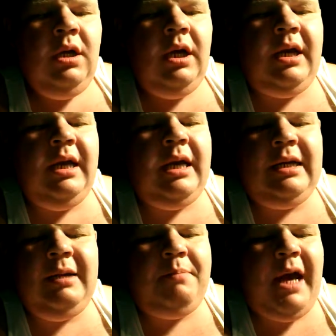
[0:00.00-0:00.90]
Again, I
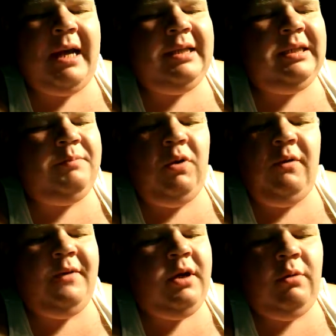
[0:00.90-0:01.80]
didn't pack this
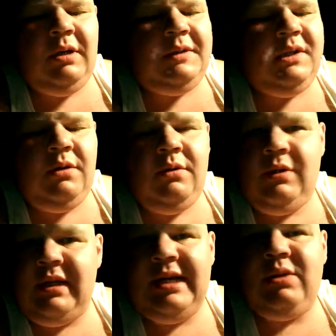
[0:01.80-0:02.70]
bowl very well, so
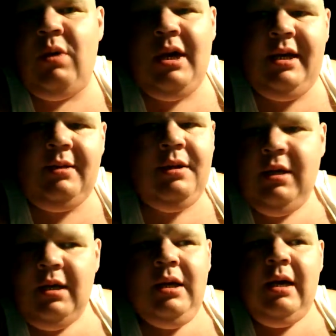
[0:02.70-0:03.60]
that's why
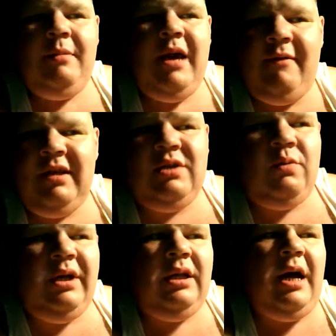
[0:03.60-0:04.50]
I'm having to
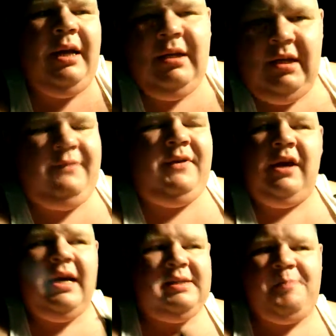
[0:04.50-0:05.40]
relight. If you
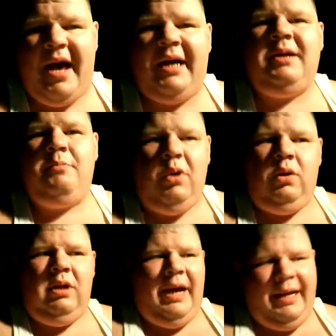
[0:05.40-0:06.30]
guys pack your
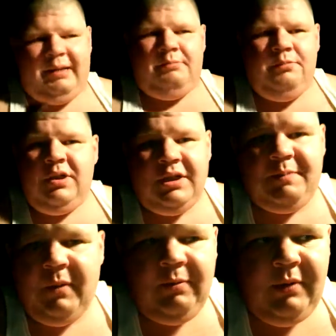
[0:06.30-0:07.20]
bowl like you're,
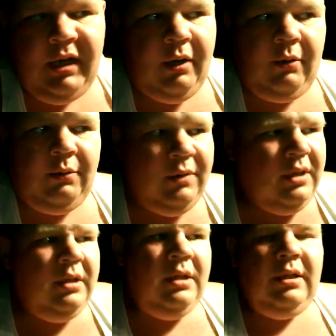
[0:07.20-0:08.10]

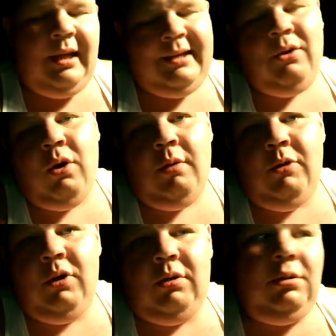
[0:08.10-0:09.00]
like
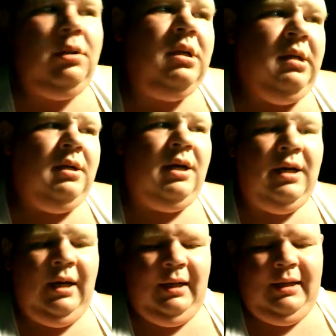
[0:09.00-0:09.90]
normal,
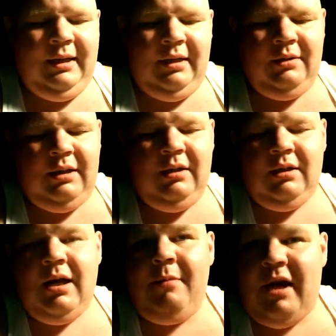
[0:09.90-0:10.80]

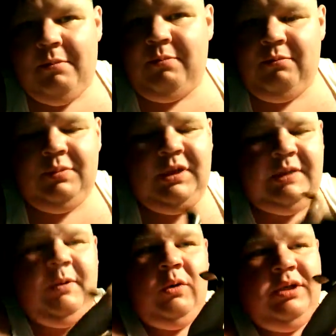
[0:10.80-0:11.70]
it'll come out
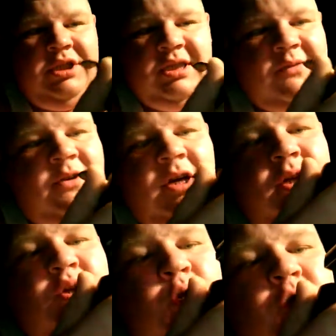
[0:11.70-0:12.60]
smoking just fine.